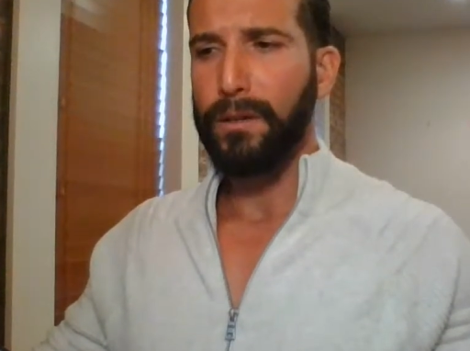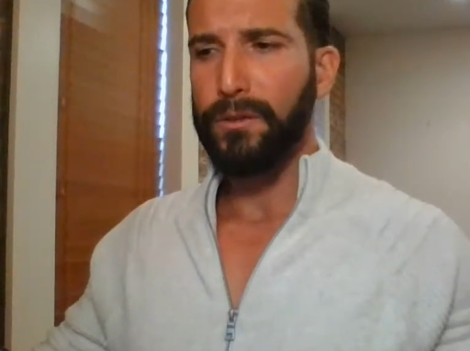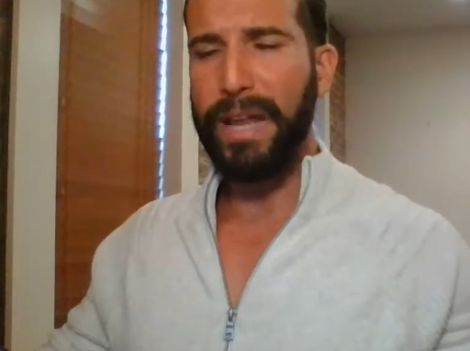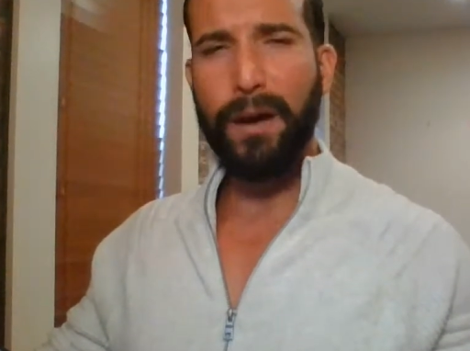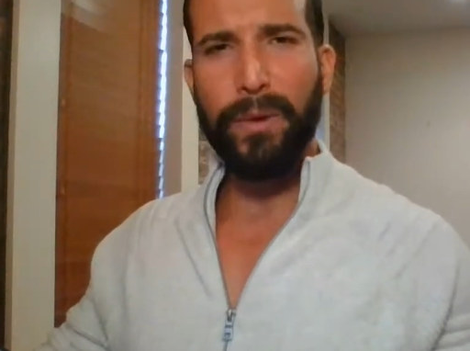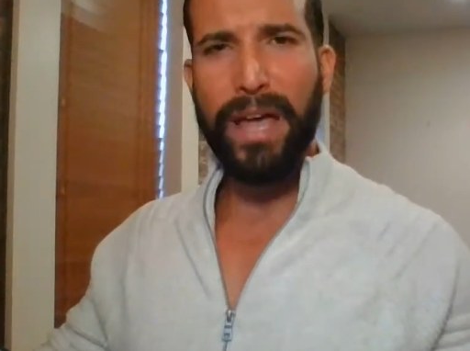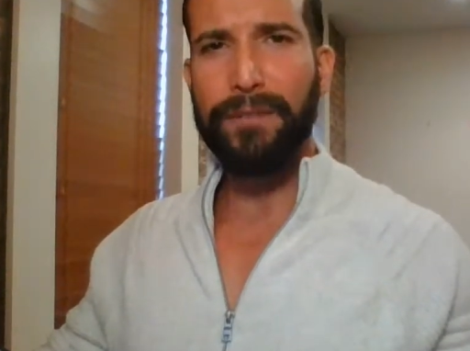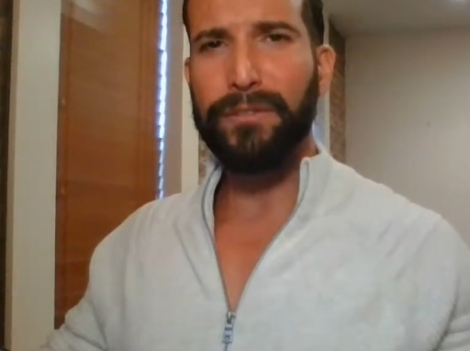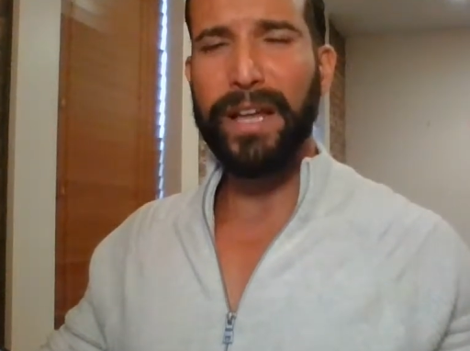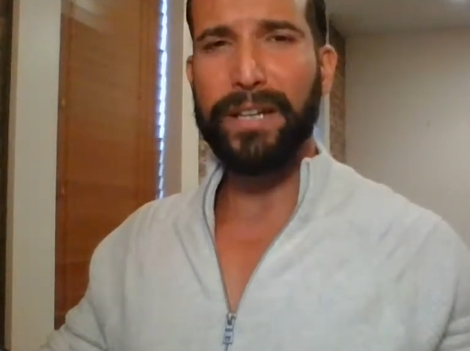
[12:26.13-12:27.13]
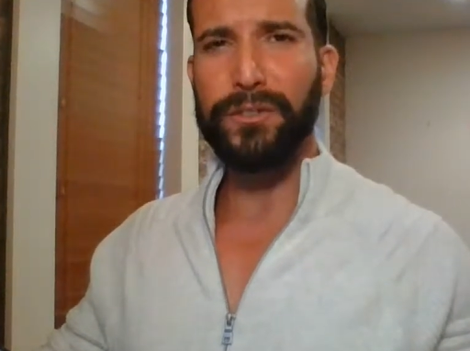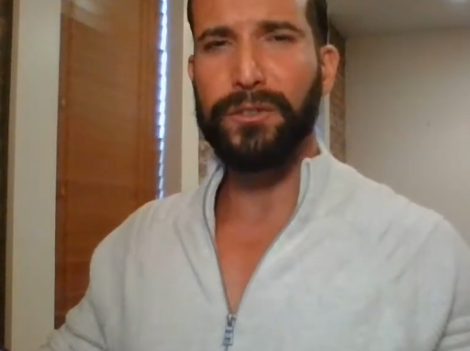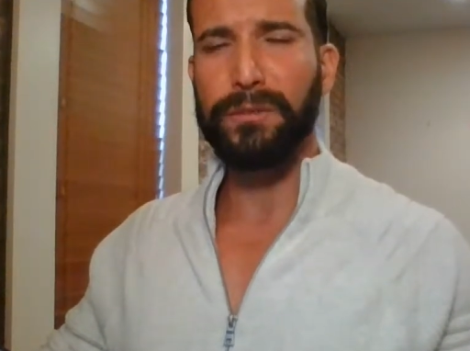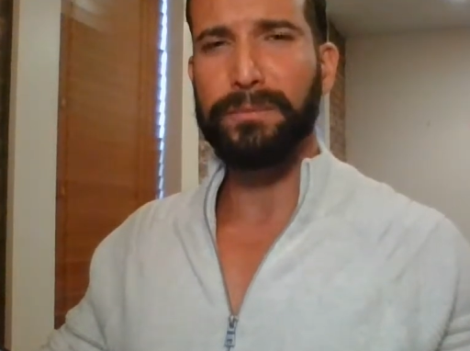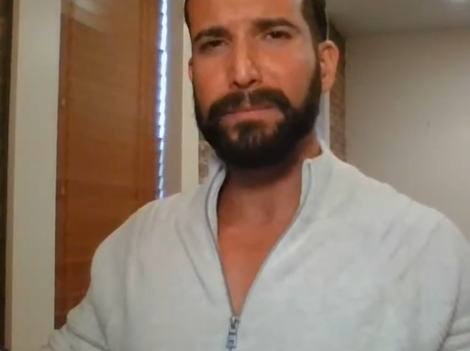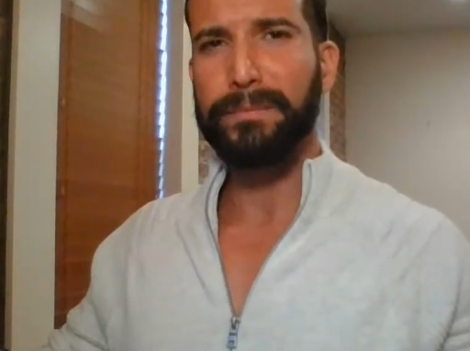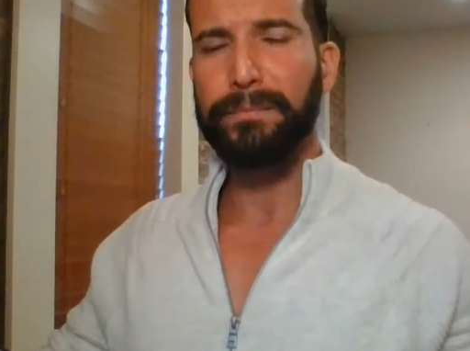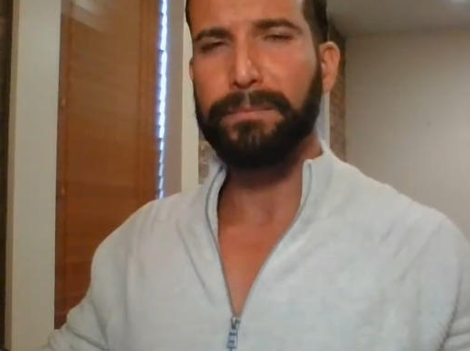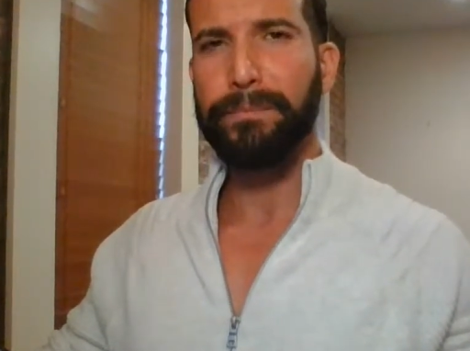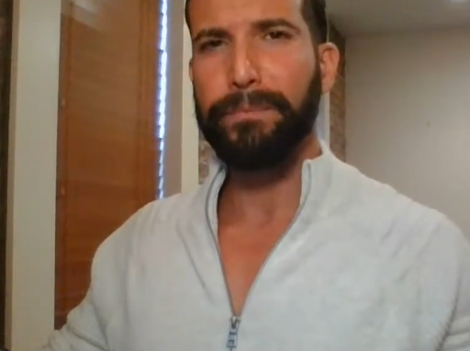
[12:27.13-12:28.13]
So now we have less.
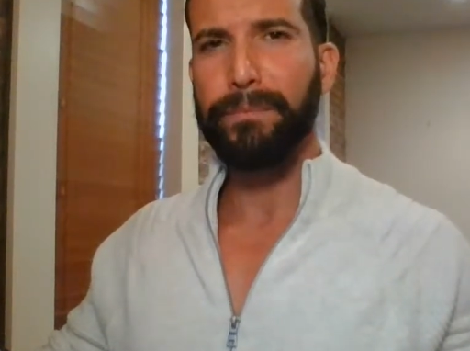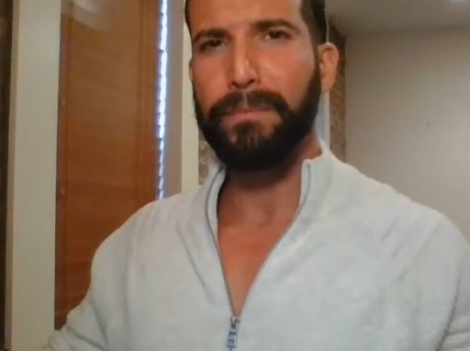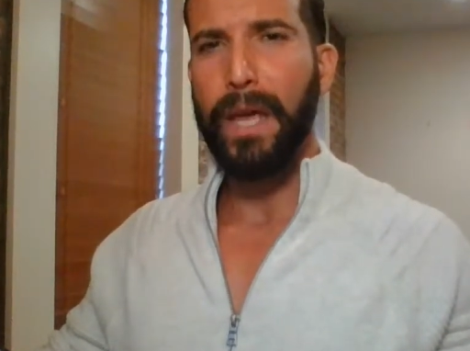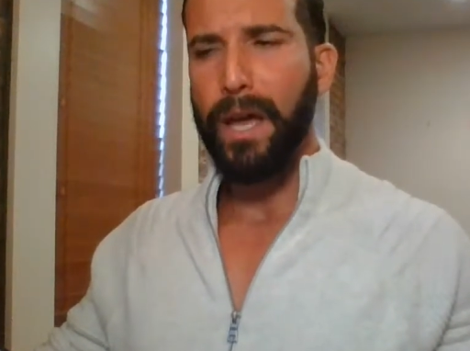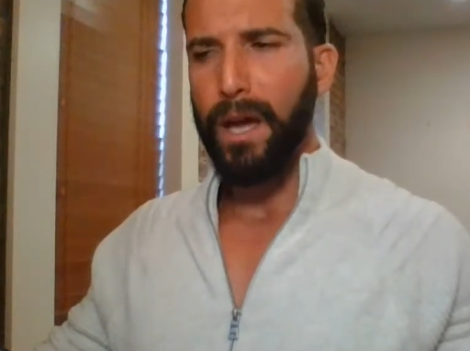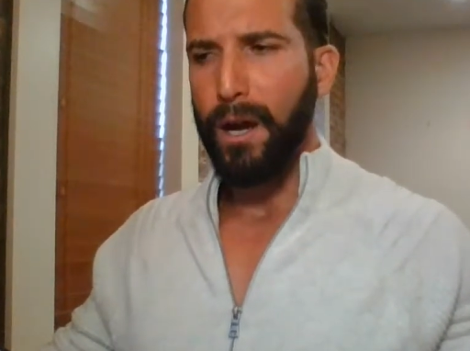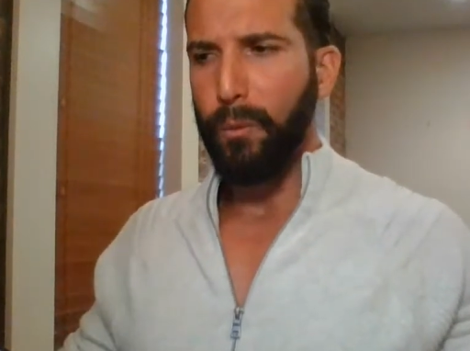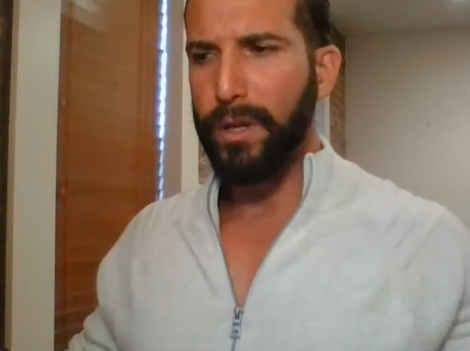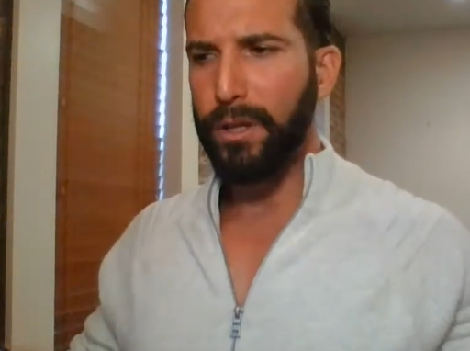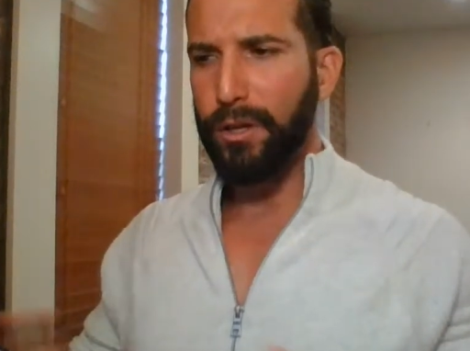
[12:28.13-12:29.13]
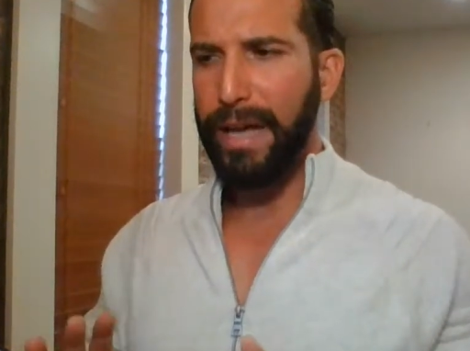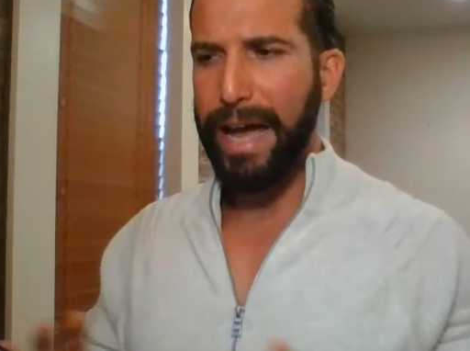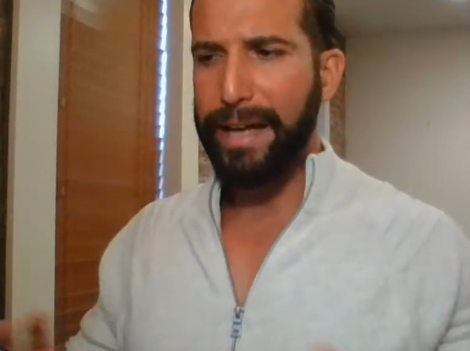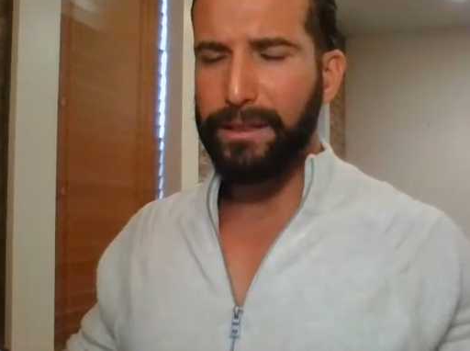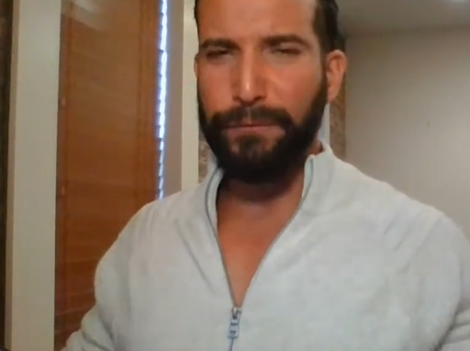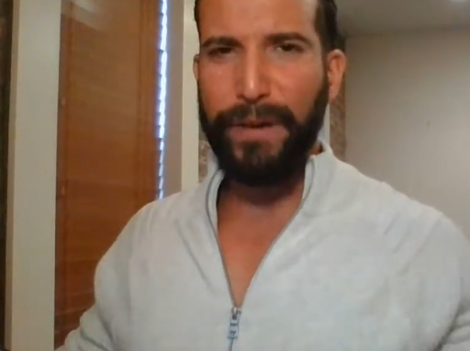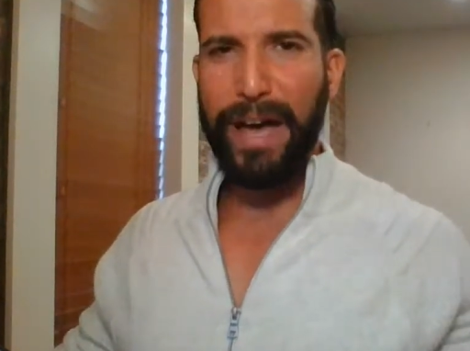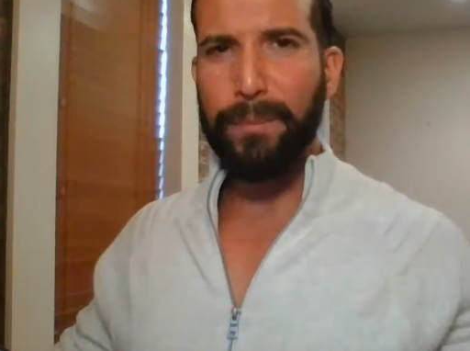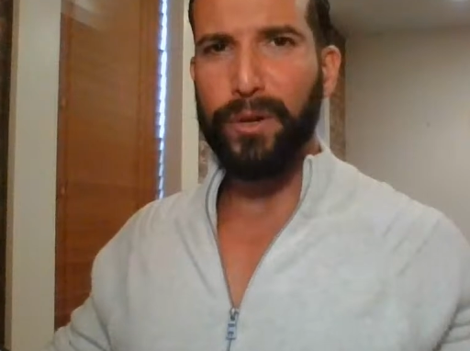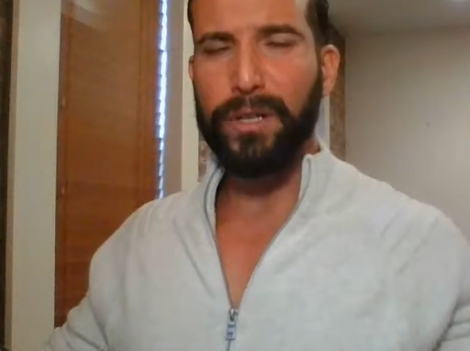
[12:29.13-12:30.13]
We look at the
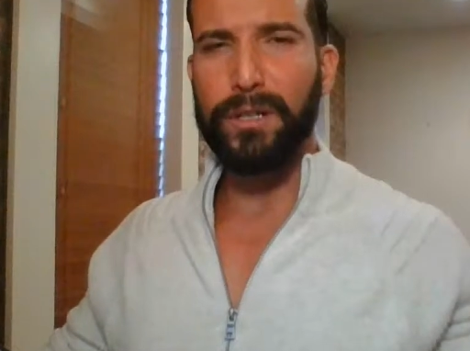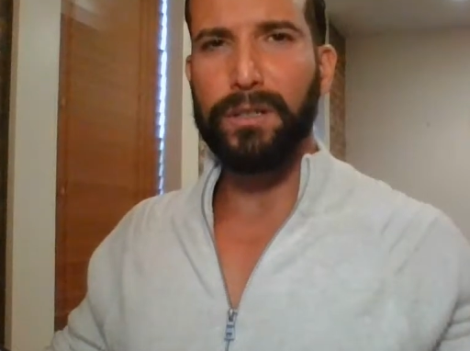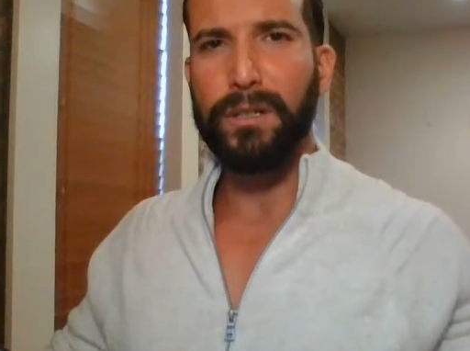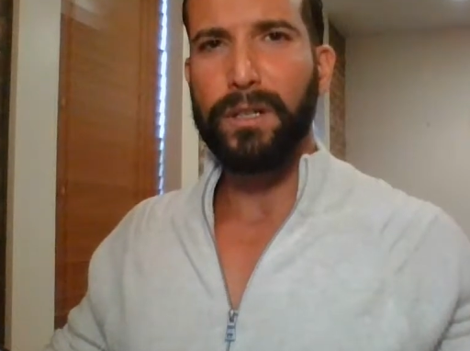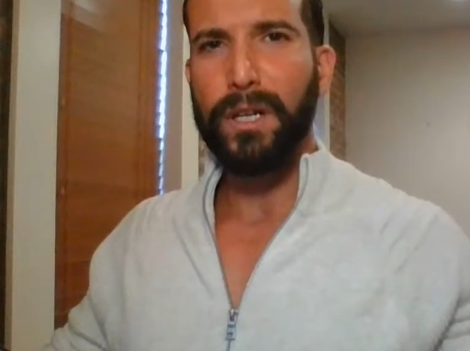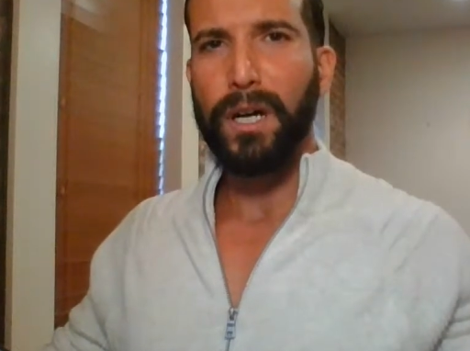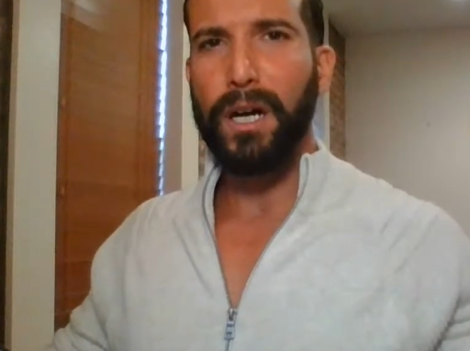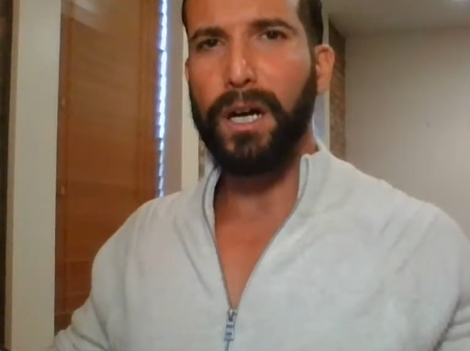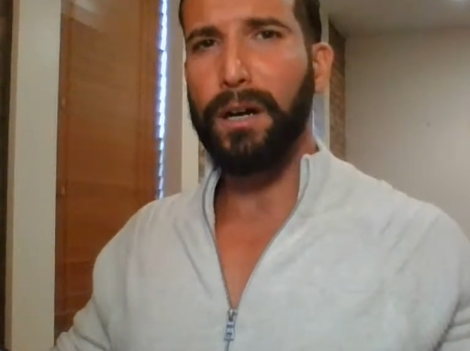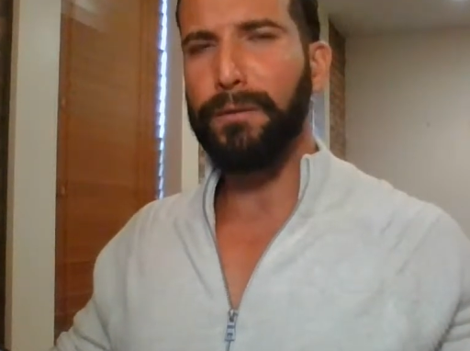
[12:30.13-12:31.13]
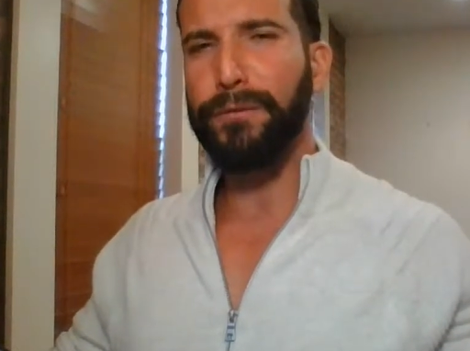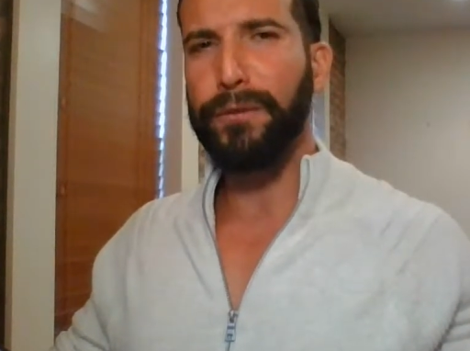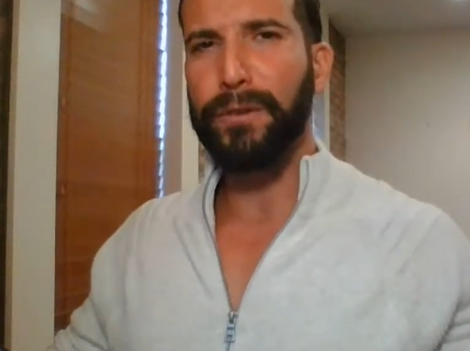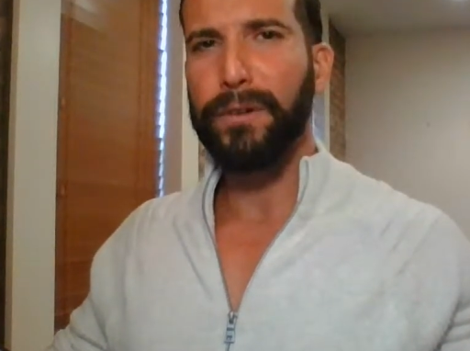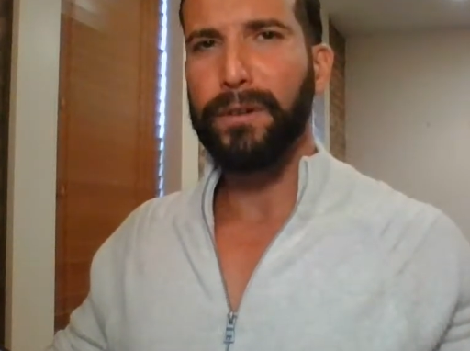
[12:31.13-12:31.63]
fabric of